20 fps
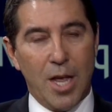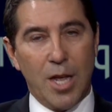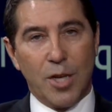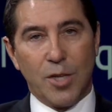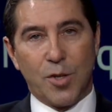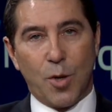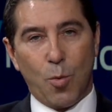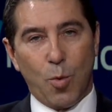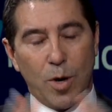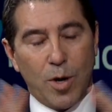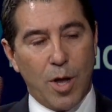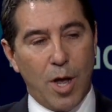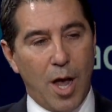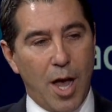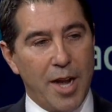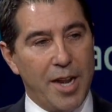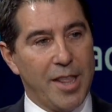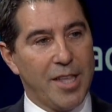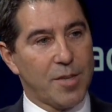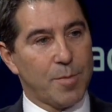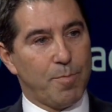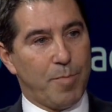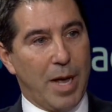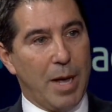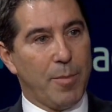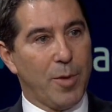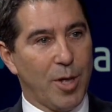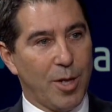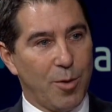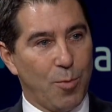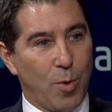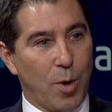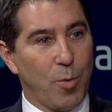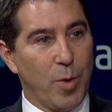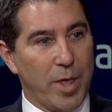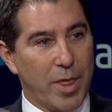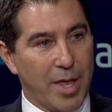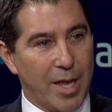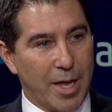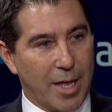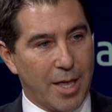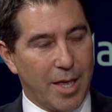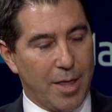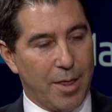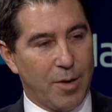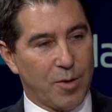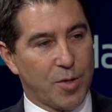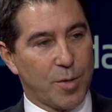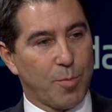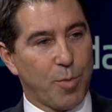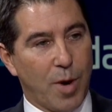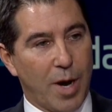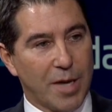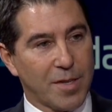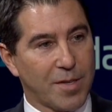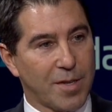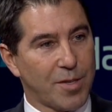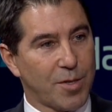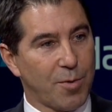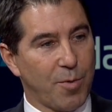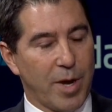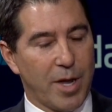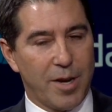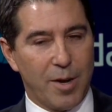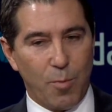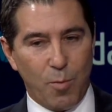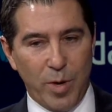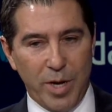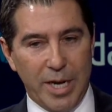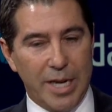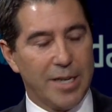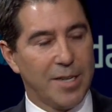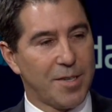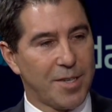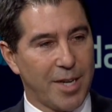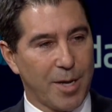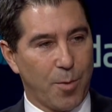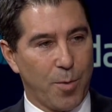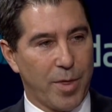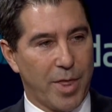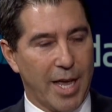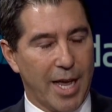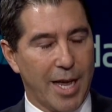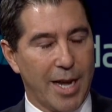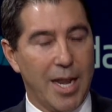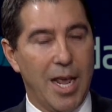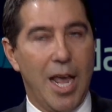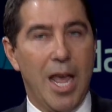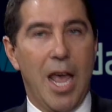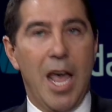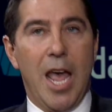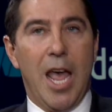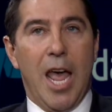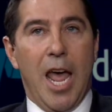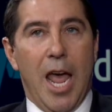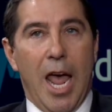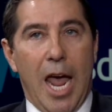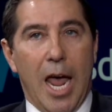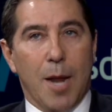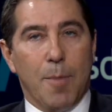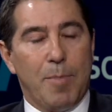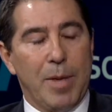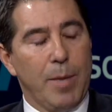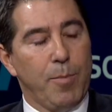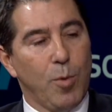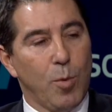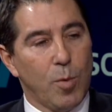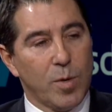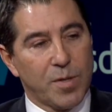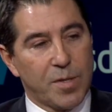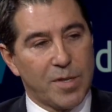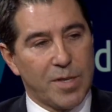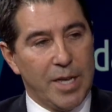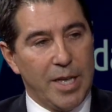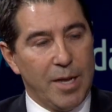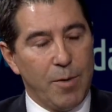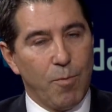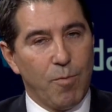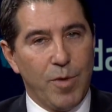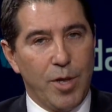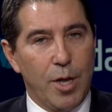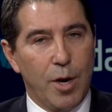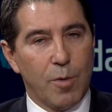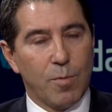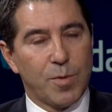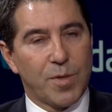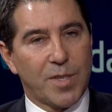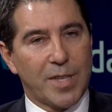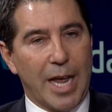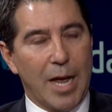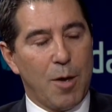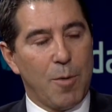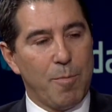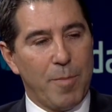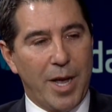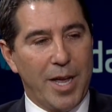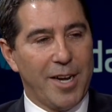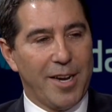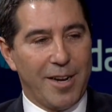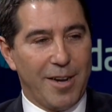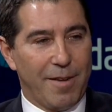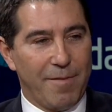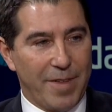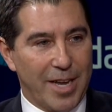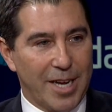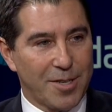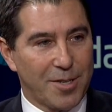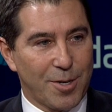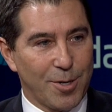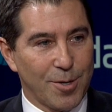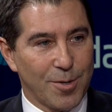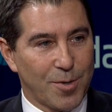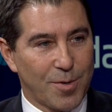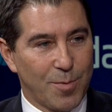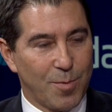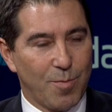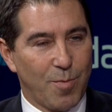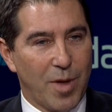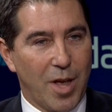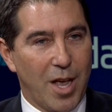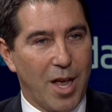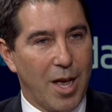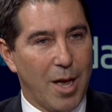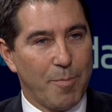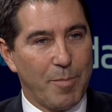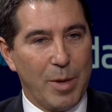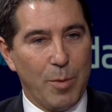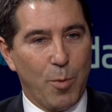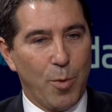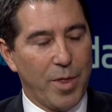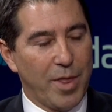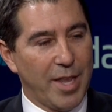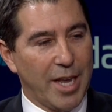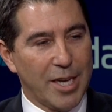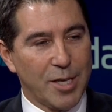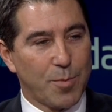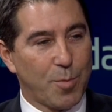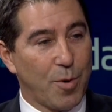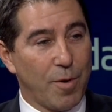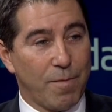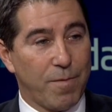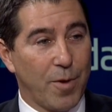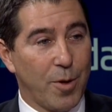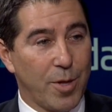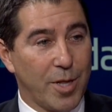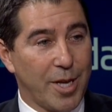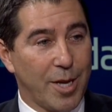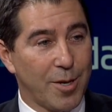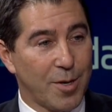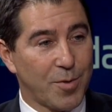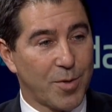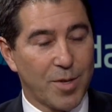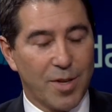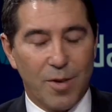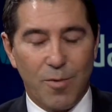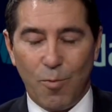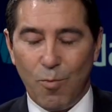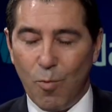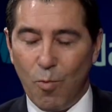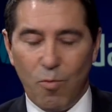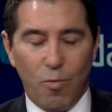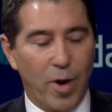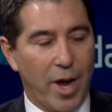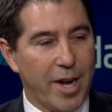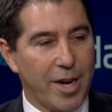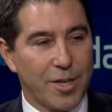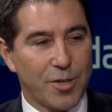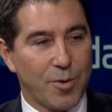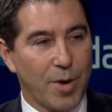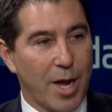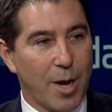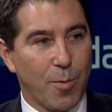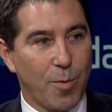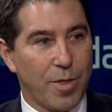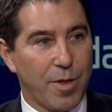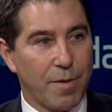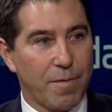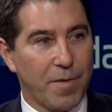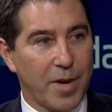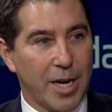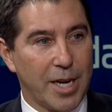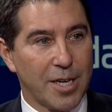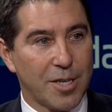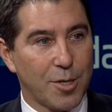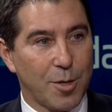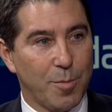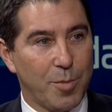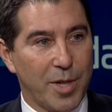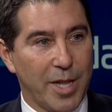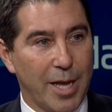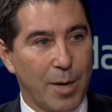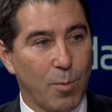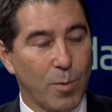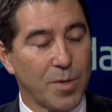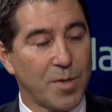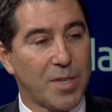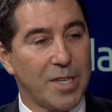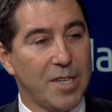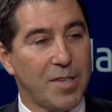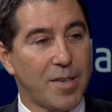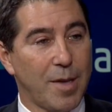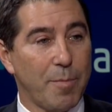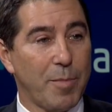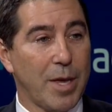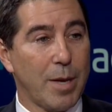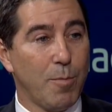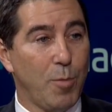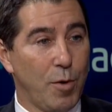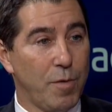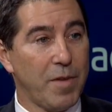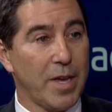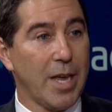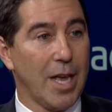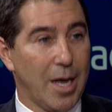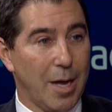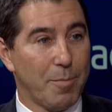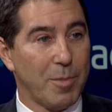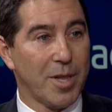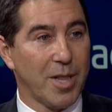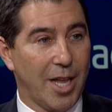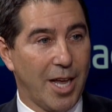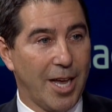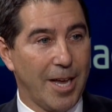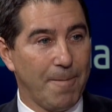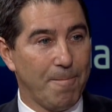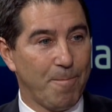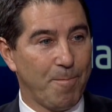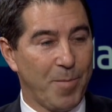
So we're caught in this bubble where we think there's a process around it. We need to stick with that. And people will see, sound-minded investors, people with nice portfolios, right on track with their financial plan, will see something moving up a lot.